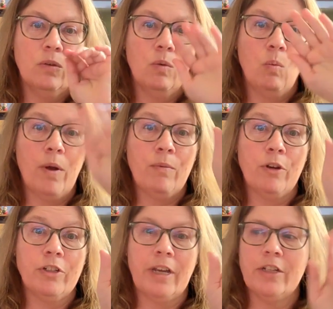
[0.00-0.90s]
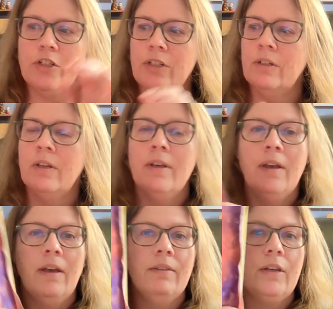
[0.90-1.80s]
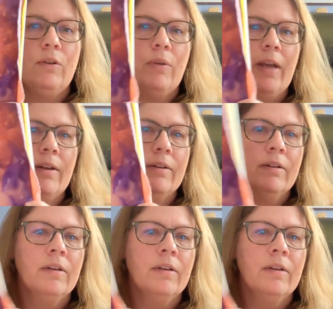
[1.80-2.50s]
one rotation and then you'll get it.